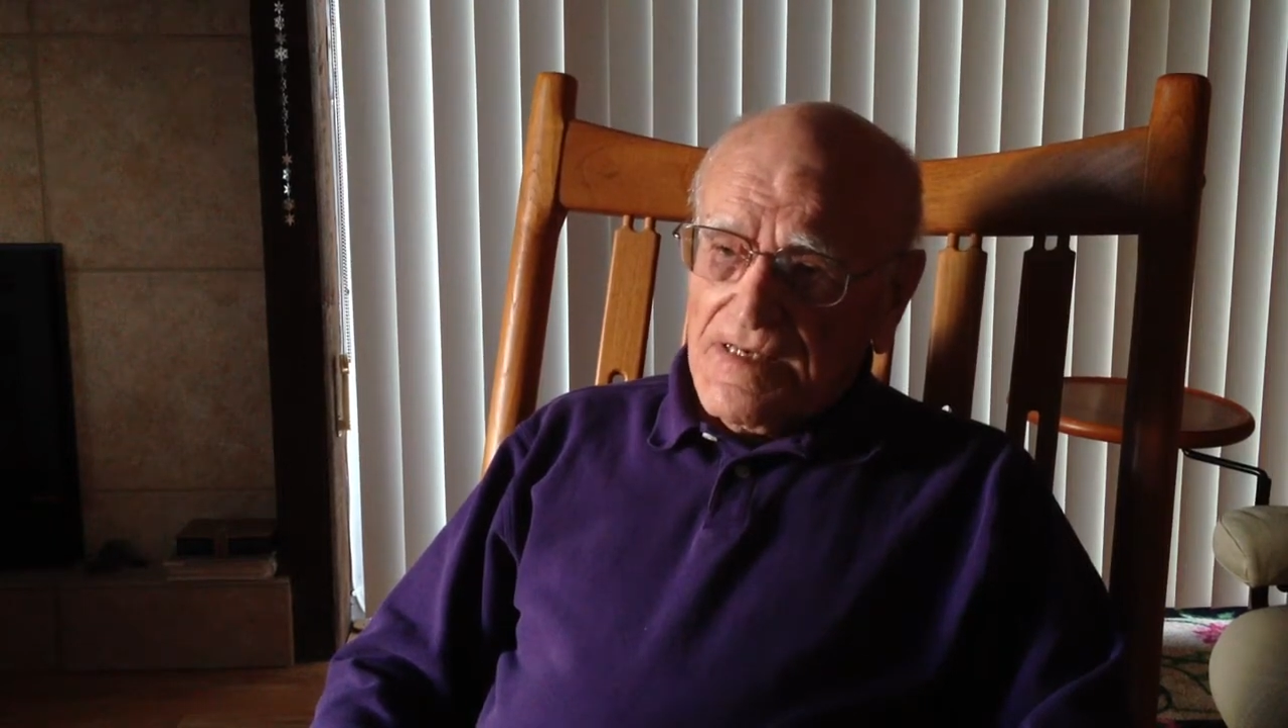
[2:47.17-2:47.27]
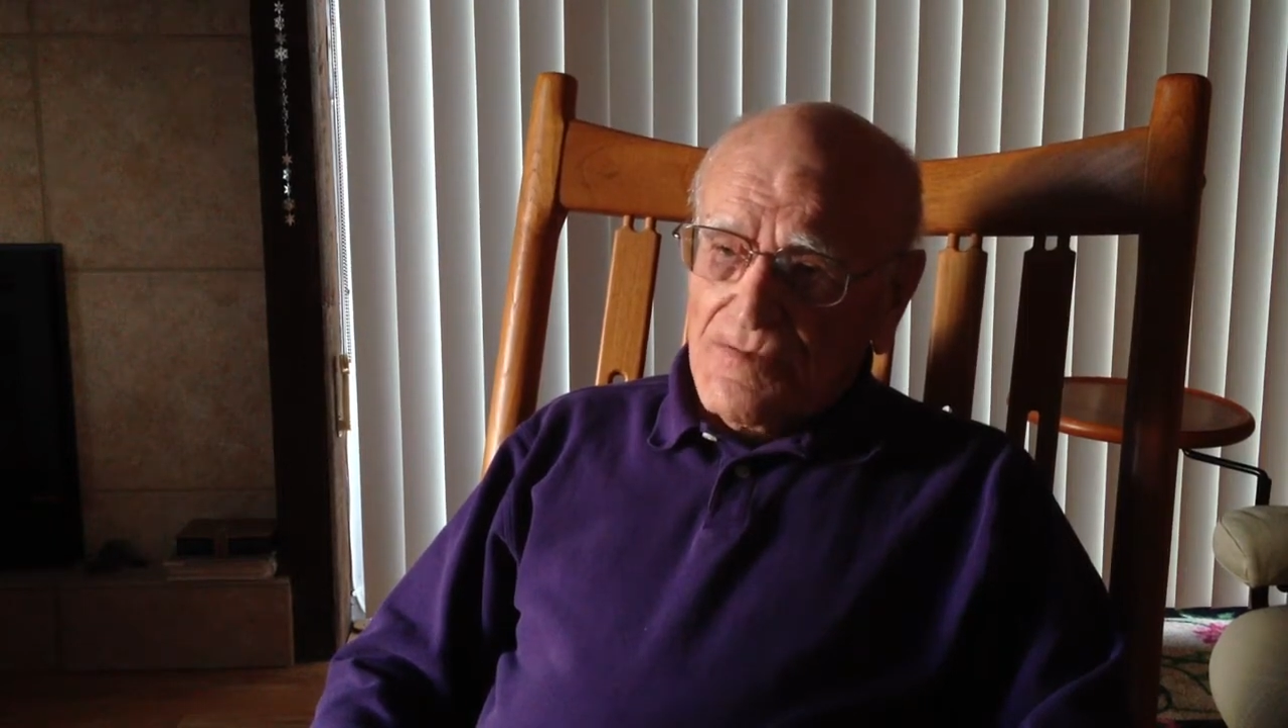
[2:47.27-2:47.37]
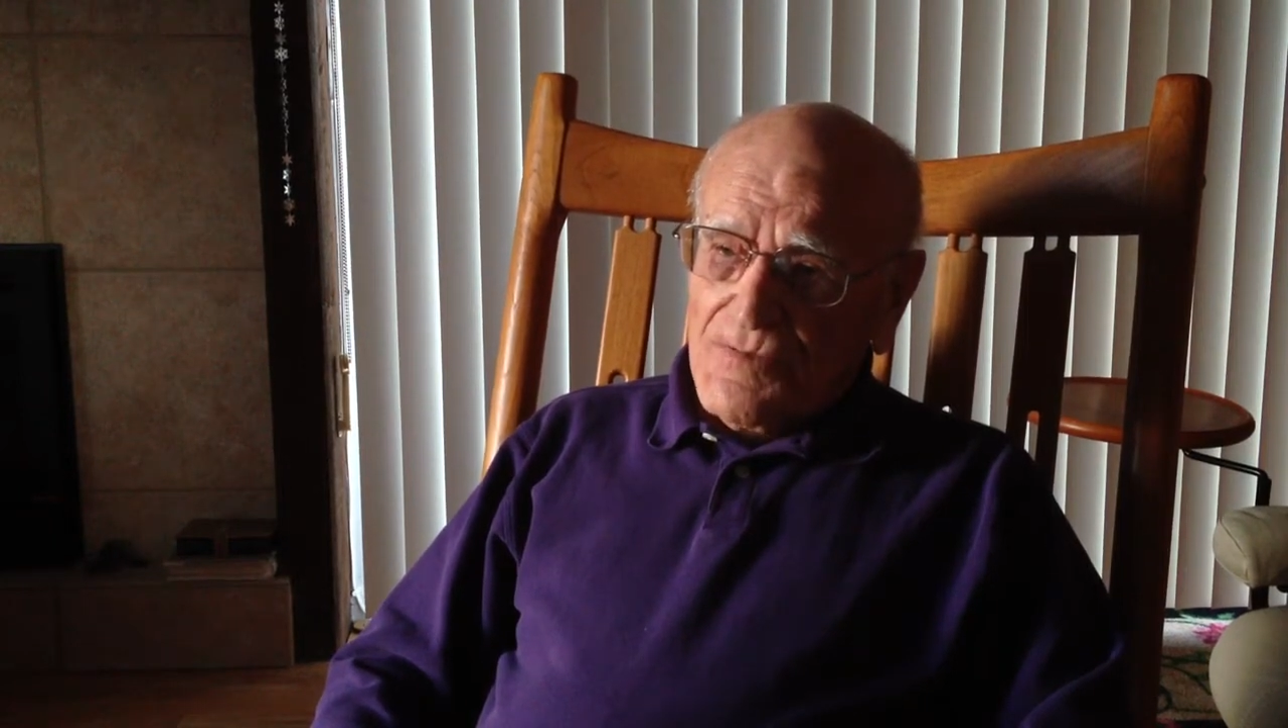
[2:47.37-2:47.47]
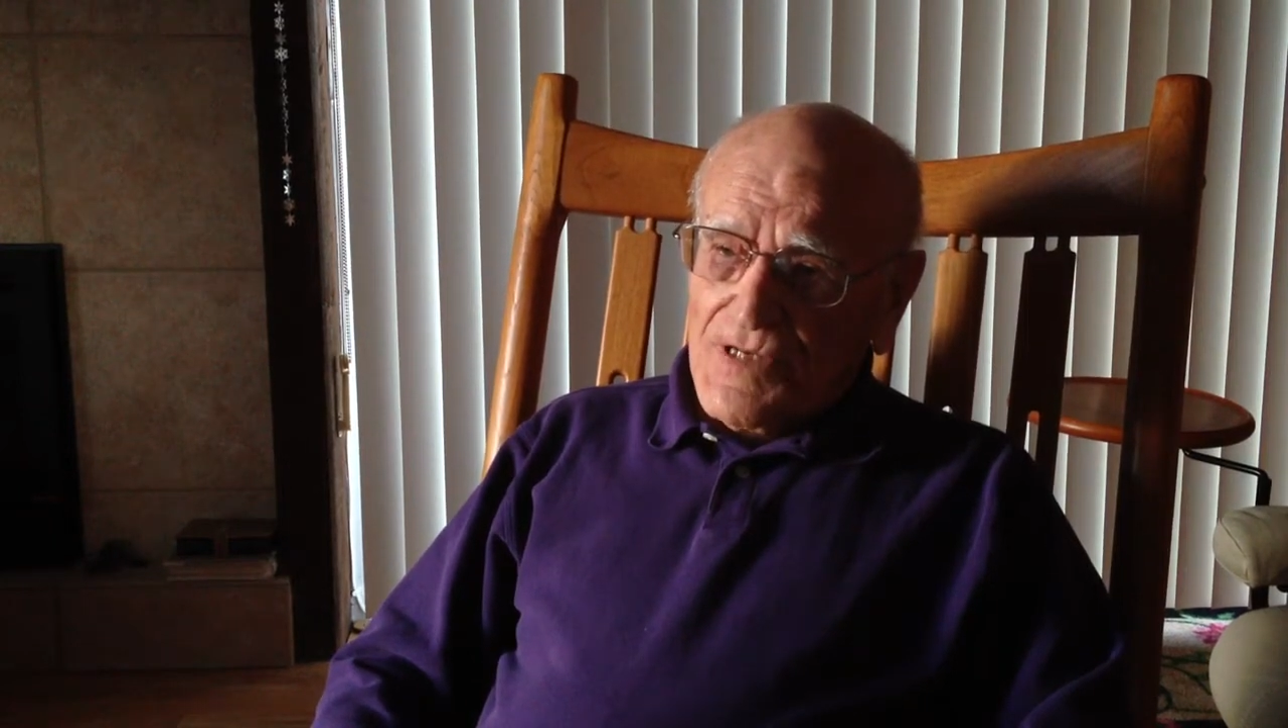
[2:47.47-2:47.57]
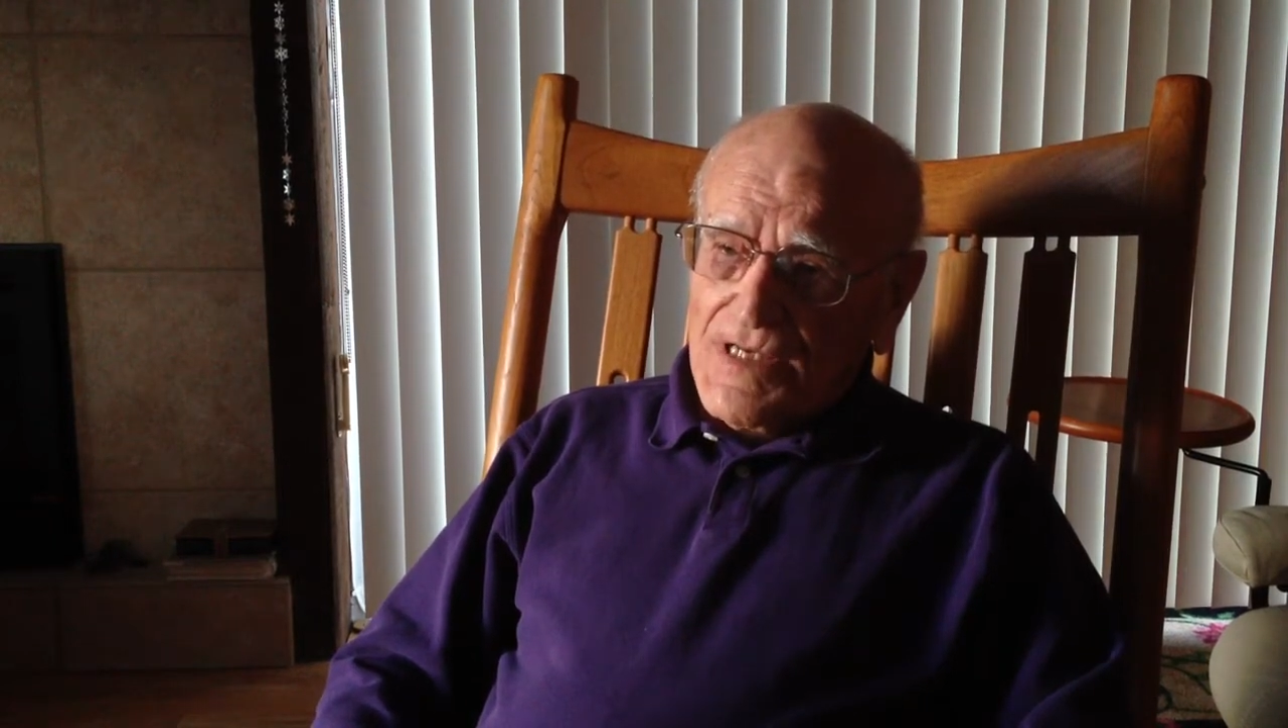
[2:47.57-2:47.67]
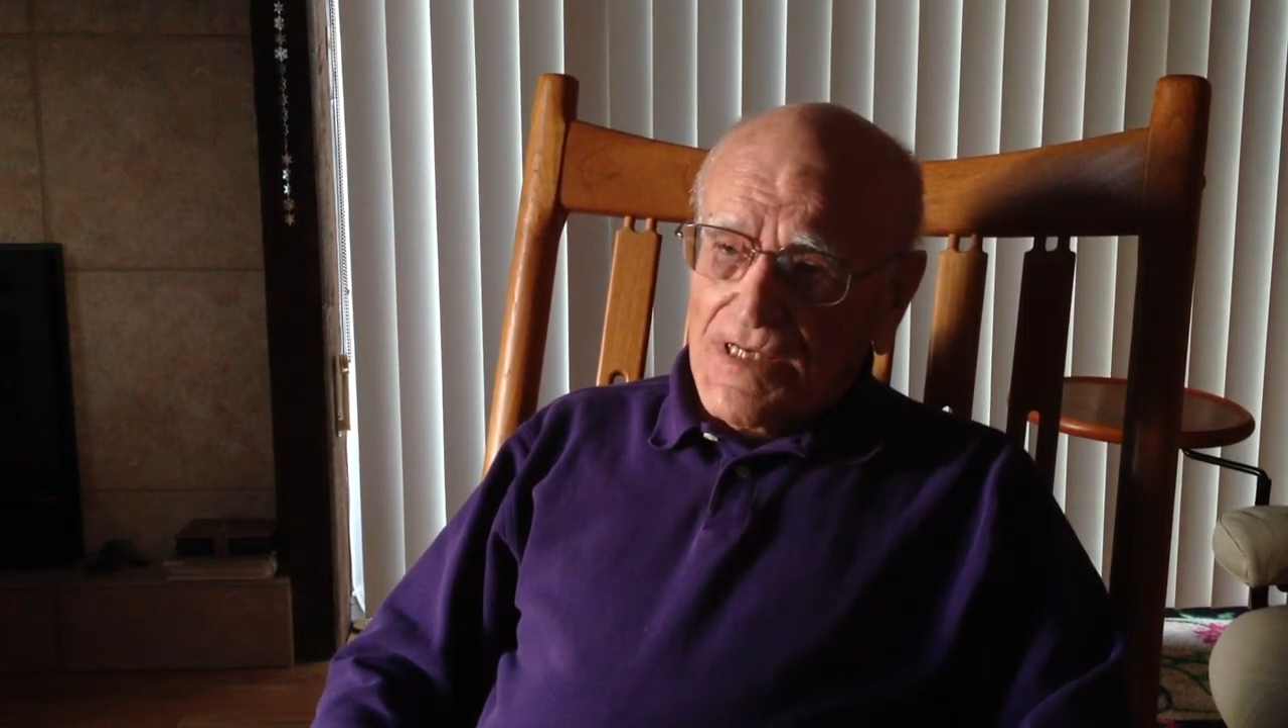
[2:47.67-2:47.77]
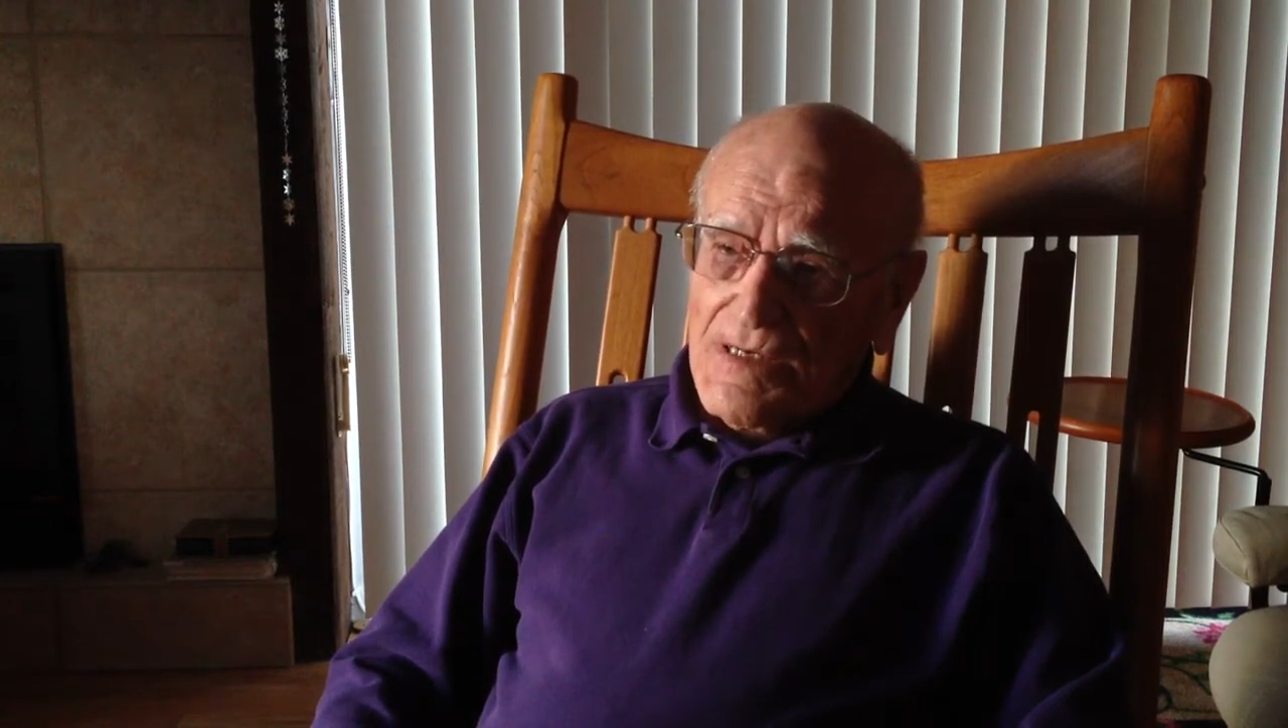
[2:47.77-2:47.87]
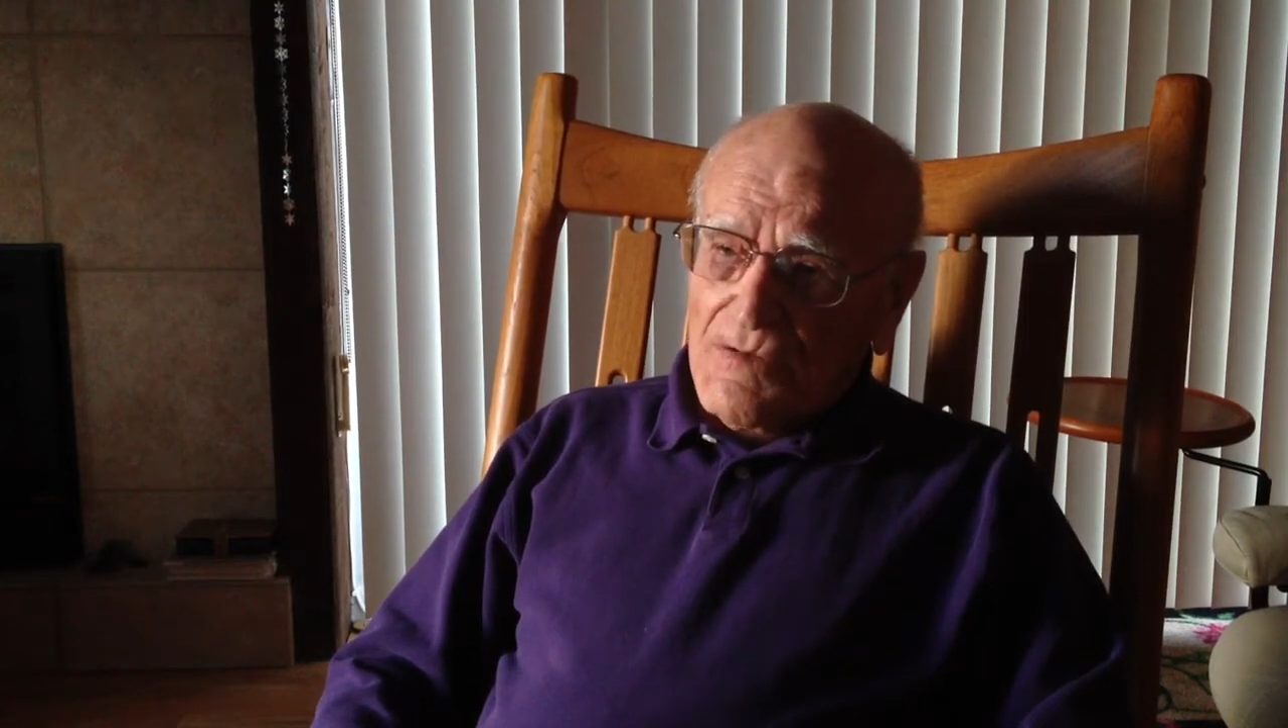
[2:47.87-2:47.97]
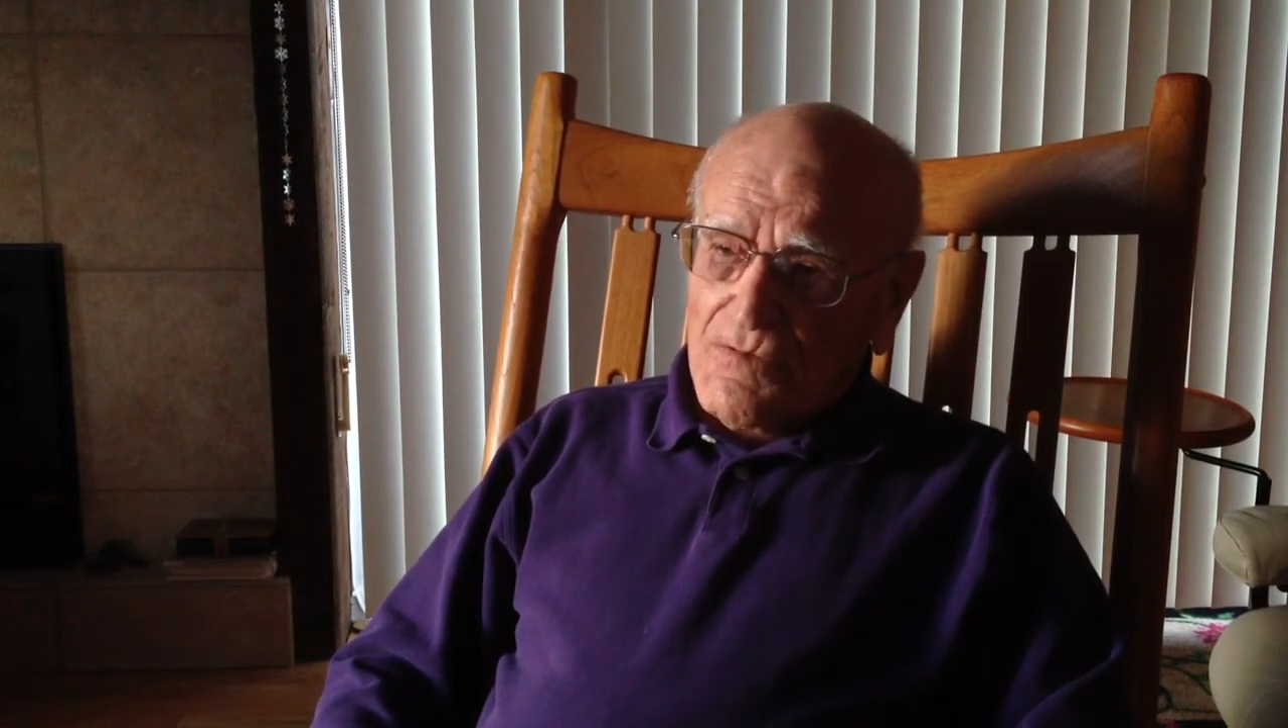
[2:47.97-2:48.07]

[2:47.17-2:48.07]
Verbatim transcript: we uh,